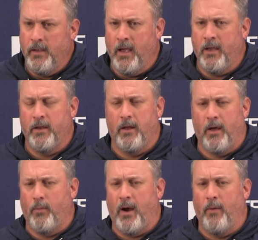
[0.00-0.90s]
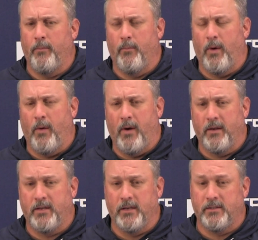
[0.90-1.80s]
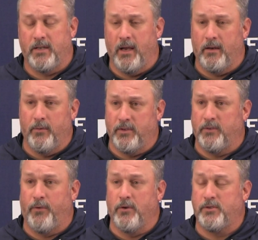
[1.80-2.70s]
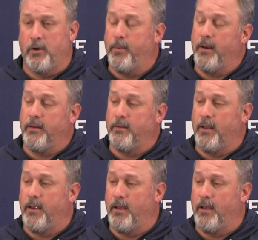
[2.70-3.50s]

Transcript: Yeah, when I went out to Texas Tech, it was his first year being